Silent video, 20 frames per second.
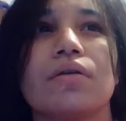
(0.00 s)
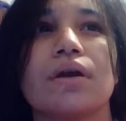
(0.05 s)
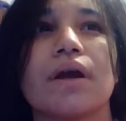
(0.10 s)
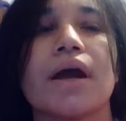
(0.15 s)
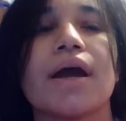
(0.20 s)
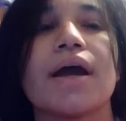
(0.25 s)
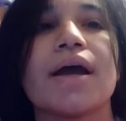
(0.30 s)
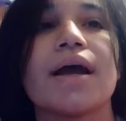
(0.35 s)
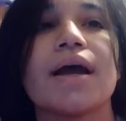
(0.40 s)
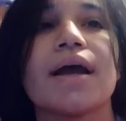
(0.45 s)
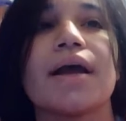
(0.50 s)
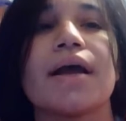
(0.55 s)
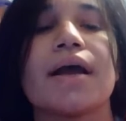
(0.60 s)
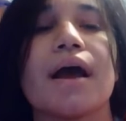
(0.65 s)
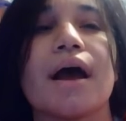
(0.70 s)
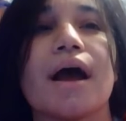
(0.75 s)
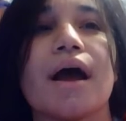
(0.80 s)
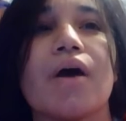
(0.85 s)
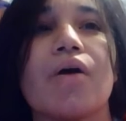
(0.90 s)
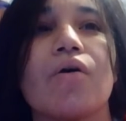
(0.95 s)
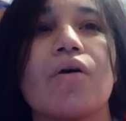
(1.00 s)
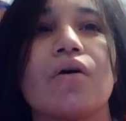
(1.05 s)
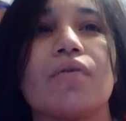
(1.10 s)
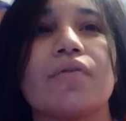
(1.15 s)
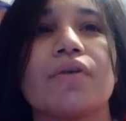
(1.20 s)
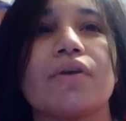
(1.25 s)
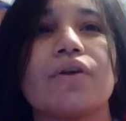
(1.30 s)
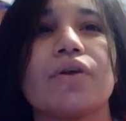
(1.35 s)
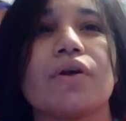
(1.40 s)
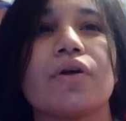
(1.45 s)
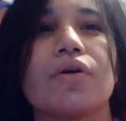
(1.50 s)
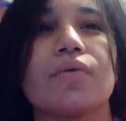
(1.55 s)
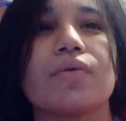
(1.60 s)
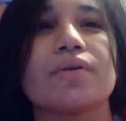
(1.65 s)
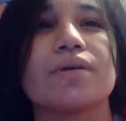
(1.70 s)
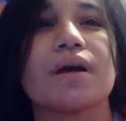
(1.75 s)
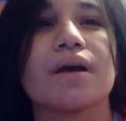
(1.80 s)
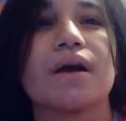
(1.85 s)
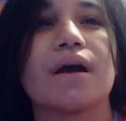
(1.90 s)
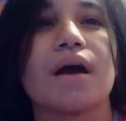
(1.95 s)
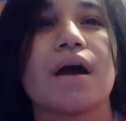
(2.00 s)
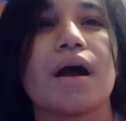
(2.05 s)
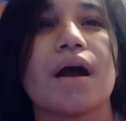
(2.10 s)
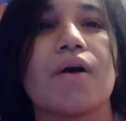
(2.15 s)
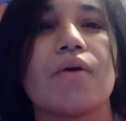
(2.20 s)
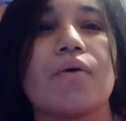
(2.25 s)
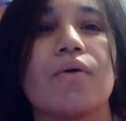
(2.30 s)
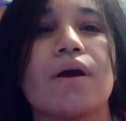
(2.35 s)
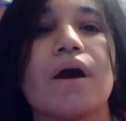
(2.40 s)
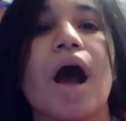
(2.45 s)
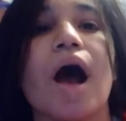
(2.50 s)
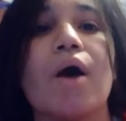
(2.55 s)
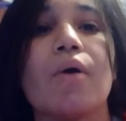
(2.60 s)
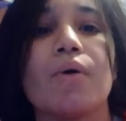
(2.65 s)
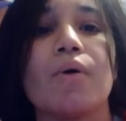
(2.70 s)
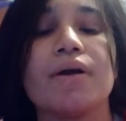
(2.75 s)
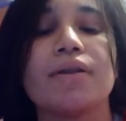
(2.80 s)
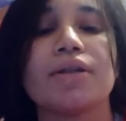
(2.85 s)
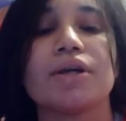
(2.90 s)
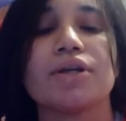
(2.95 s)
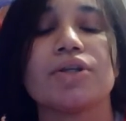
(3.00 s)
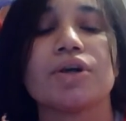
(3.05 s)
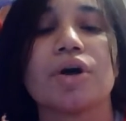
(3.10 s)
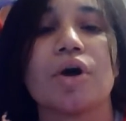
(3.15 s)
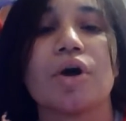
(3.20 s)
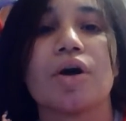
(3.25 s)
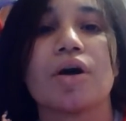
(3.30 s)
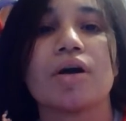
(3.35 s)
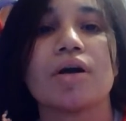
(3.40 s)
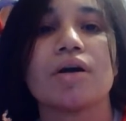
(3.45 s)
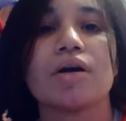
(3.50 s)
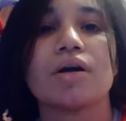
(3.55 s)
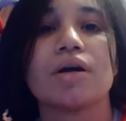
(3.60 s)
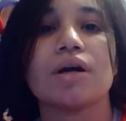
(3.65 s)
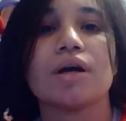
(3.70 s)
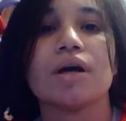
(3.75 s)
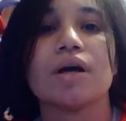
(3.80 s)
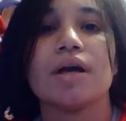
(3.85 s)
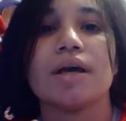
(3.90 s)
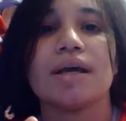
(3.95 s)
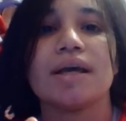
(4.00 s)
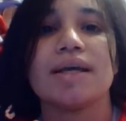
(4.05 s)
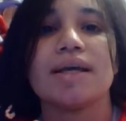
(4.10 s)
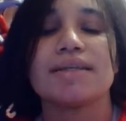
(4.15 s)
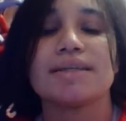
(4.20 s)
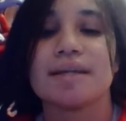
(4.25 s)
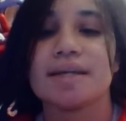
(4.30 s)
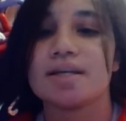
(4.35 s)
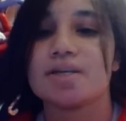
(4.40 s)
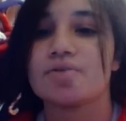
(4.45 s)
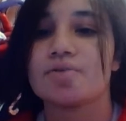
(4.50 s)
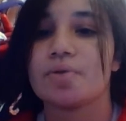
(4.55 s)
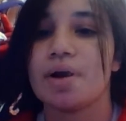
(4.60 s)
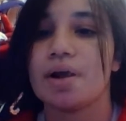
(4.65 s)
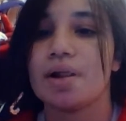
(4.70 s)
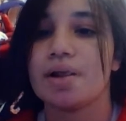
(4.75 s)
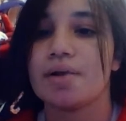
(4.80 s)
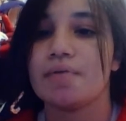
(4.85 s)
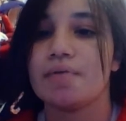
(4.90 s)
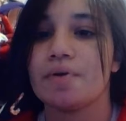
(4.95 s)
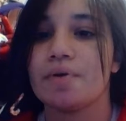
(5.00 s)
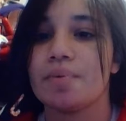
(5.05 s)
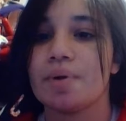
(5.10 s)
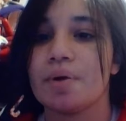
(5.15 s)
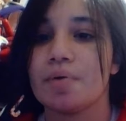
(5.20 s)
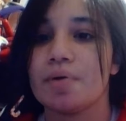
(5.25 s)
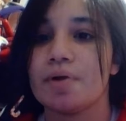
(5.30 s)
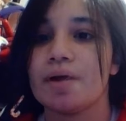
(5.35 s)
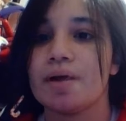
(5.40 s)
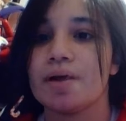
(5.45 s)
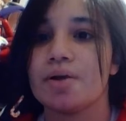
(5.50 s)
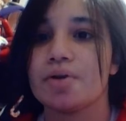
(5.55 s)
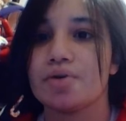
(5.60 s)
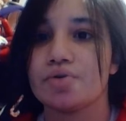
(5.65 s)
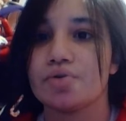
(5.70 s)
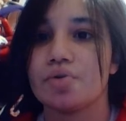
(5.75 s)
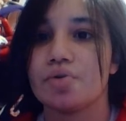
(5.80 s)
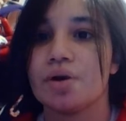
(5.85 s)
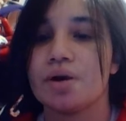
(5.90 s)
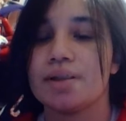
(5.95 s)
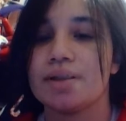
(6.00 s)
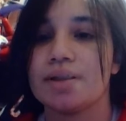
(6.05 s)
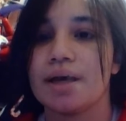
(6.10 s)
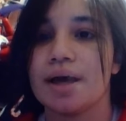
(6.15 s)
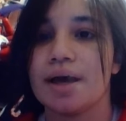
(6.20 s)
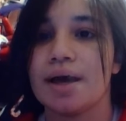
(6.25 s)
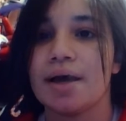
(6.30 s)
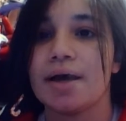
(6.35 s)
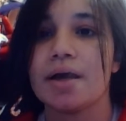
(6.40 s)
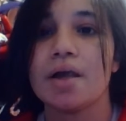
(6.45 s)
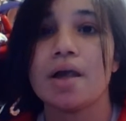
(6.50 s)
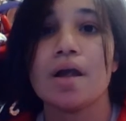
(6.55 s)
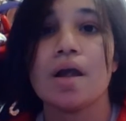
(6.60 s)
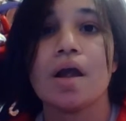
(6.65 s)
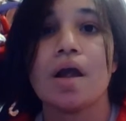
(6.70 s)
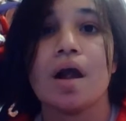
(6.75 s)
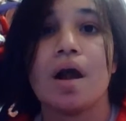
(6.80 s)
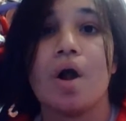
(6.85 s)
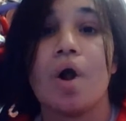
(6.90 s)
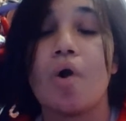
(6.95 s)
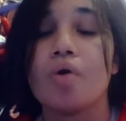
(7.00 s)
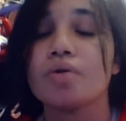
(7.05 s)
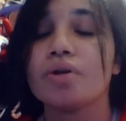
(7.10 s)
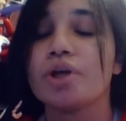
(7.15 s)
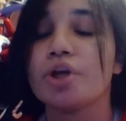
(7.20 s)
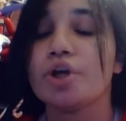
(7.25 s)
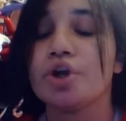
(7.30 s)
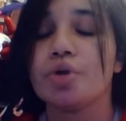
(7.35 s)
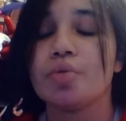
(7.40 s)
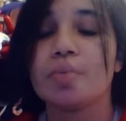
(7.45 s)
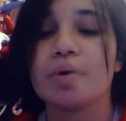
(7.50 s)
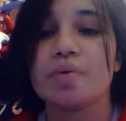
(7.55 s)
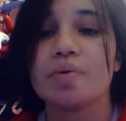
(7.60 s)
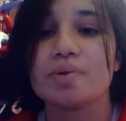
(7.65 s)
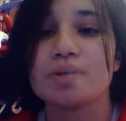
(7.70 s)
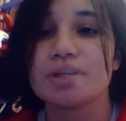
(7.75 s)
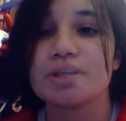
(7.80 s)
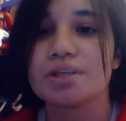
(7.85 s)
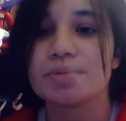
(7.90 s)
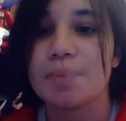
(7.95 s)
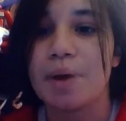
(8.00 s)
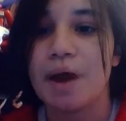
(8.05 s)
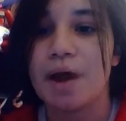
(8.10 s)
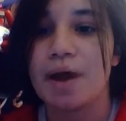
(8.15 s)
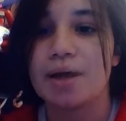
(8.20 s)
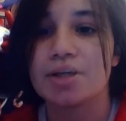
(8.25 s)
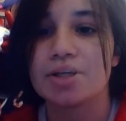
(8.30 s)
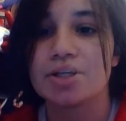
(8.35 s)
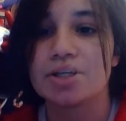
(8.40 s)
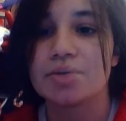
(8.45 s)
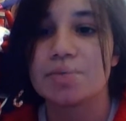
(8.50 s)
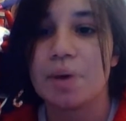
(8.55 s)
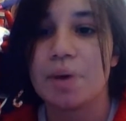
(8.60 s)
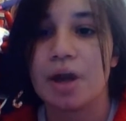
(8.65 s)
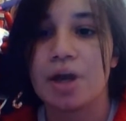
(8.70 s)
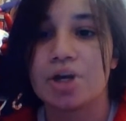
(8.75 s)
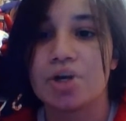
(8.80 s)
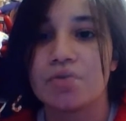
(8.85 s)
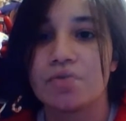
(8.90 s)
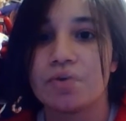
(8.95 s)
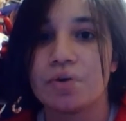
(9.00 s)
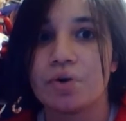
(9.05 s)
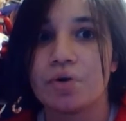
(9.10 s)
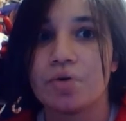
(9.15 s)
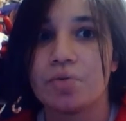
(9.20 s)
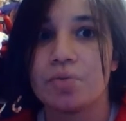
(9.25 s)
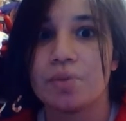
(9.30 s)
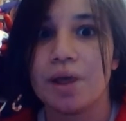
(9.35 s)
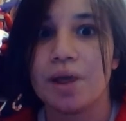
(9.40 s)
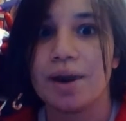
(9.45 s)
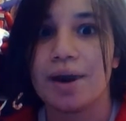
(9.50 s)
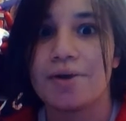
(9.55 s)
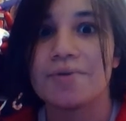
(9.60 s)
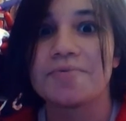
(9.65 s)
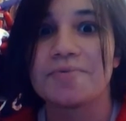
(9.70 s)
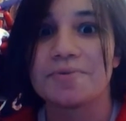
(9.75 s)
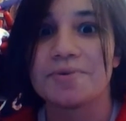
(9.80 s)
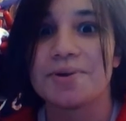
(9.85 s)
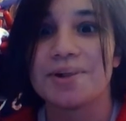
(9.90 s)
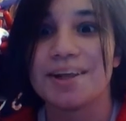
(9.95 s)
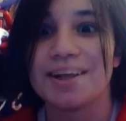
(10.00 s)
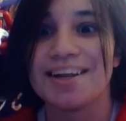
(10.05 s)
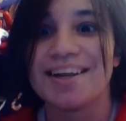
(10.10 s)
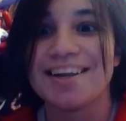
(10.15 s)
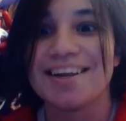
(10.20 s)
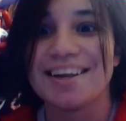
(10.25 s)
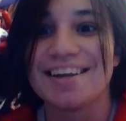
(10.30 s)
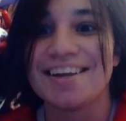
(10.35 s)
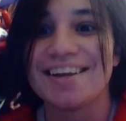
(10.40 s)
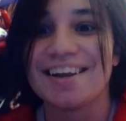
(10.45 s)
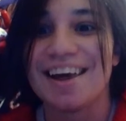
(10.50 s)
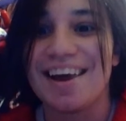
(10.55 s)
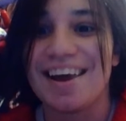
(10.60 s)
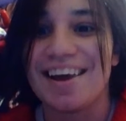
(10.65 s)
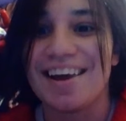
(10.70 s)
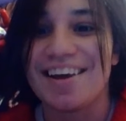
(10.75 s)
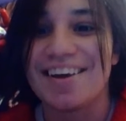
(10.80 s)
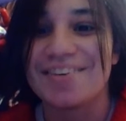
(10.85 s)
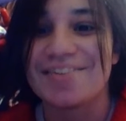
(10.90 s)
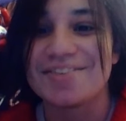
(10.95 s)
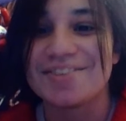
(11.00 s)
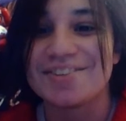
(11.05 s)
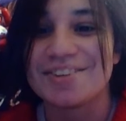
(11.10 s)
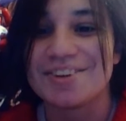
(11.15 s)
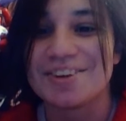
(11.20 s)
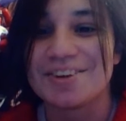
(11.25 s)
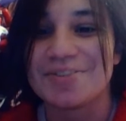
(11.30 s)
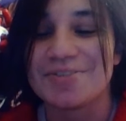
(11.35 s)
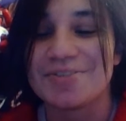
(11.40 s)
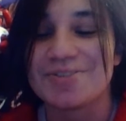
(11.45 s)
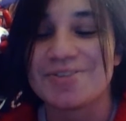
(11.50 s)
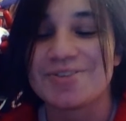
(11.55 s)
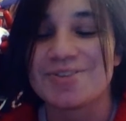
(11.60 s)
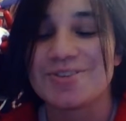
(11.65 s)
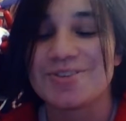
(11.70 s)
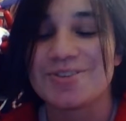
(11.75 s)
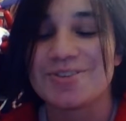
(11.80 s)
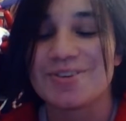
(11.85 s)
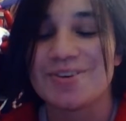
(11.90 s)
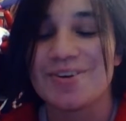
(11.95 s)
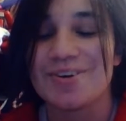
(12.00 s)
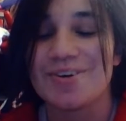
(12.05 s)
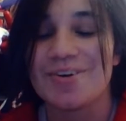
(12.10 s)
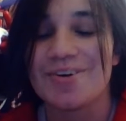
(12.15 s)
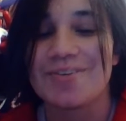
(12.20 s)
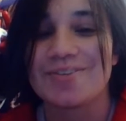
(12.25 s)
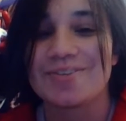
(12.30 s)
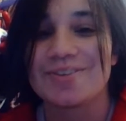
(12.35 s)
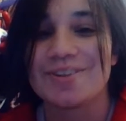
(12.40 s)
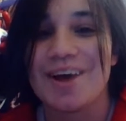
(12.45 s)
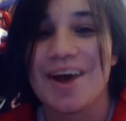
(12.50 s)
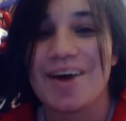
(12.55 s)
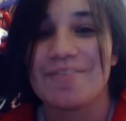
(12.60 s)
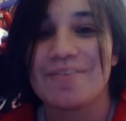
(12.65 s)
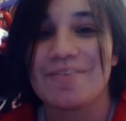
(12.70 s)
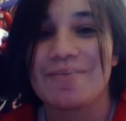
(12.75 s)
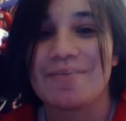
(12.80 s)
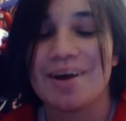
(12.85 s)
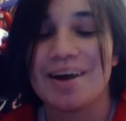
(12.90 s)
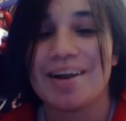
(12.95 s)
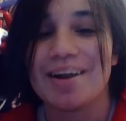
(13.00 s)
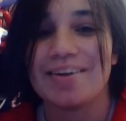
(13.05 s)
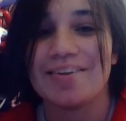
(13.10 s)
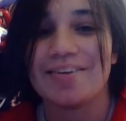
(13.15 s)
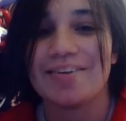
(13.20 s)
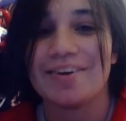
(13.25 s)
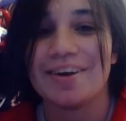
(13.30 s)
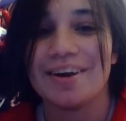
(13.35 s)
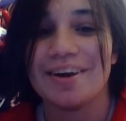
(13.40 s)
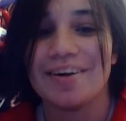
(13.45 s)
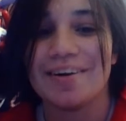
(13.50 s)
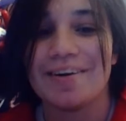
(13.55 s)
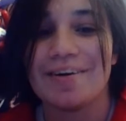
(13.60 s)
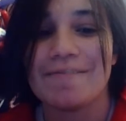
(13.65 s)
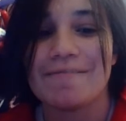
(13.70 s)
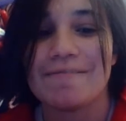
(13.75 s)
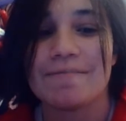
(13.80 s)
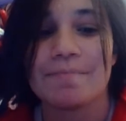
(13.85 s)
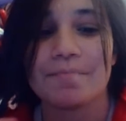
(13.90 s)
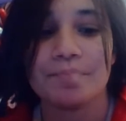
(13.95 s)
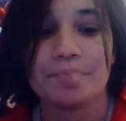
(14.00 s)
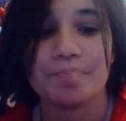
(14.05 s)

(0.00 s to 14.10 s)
Yeah. Out of the Dark. Was it Out in the Dark is an Israeli film. I really enjoyed that. Only Human was a Spanish film that I really did like. I was laughing my little head off.